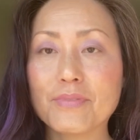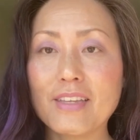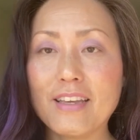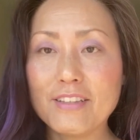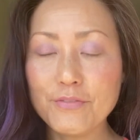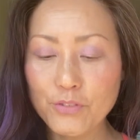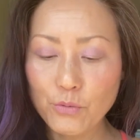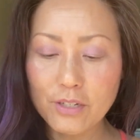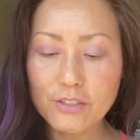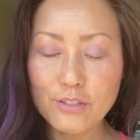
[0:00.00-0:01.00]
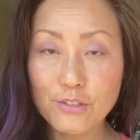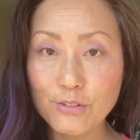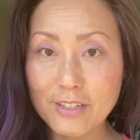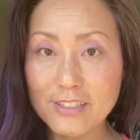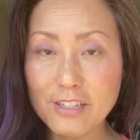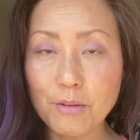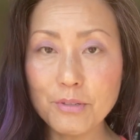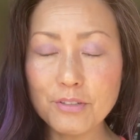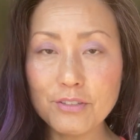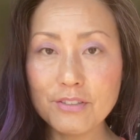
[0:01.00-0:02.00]
And if you want to do a
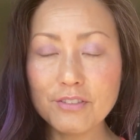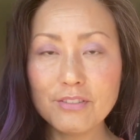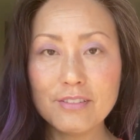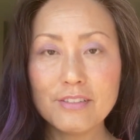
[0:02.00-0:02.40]
double